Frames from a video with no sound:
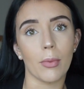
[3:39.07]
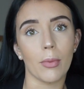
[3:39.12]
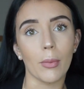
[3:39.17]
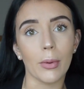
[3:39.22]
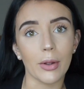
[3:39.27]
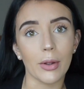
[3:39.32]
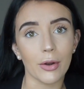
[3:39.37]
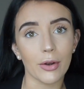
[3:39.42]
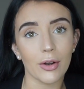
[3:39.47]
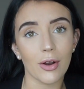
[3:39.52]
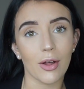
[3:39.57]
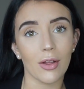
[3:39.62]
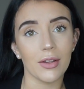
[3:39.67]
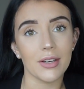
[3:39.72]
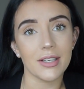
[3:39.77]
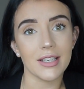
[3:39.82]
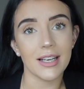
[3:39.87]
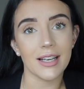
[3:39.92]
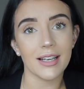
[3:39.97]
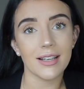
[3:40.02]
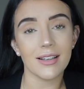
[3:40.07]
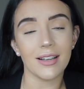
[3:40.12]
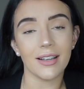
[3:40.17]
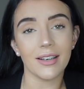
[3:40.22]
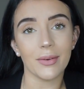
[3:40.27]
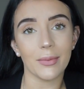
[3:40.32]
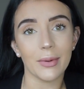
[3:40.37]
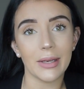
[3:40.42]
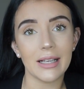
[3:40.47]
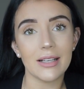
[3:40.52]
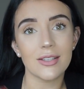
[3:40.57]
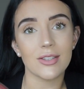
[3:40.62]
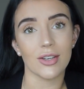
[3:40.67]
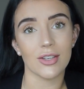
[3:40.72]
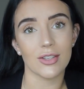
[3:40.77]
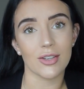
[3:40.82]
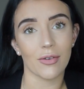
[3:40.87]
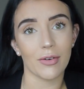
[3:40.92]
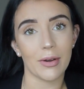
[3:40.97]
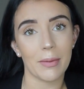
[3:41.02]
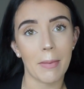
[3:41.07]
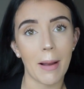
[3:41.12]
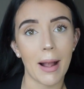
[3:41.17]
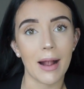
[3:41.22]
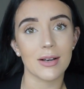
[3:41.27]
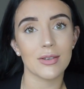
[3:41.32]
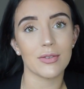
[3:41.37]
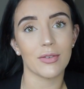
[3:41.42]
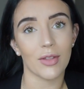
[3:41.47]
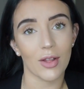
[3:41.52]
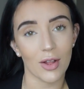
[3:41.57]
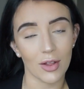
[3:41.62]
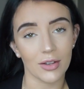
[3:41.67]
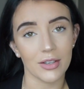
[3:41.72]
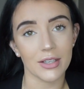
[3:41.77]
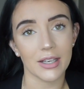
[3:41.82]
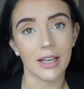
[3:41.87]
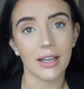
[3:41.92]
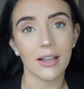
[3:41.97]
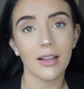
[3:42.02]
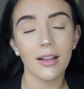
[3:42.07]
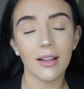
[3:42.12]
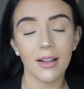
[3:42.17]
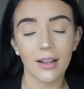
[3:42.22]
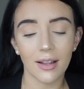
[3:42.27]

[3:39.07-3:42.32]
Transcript: but we're going on holiday in a week, so it's already packed for the holiday.